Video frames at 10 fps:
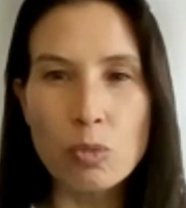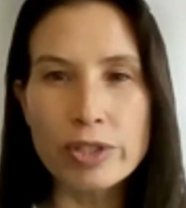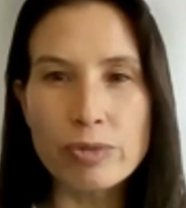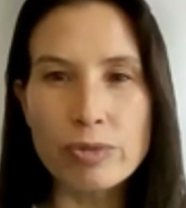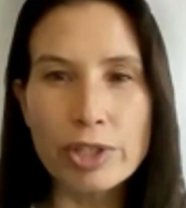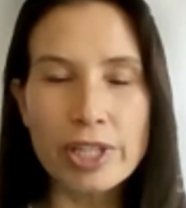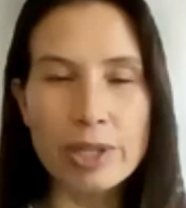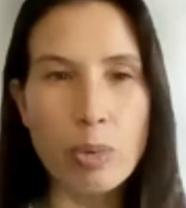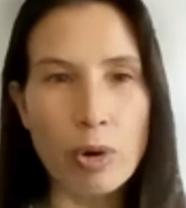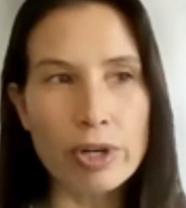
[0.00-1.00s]
What's
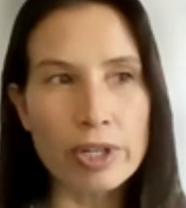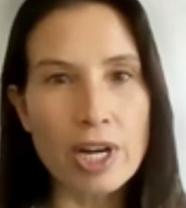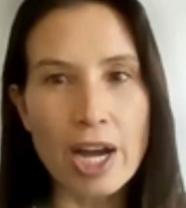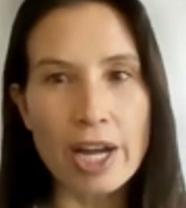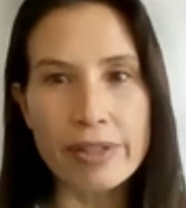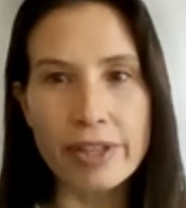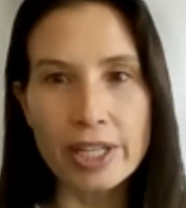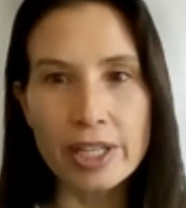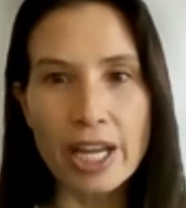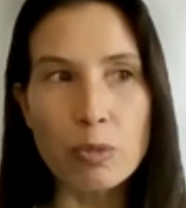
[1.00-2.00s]
really important, I
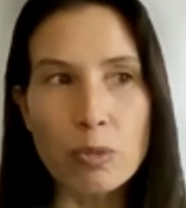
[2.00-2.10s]
think,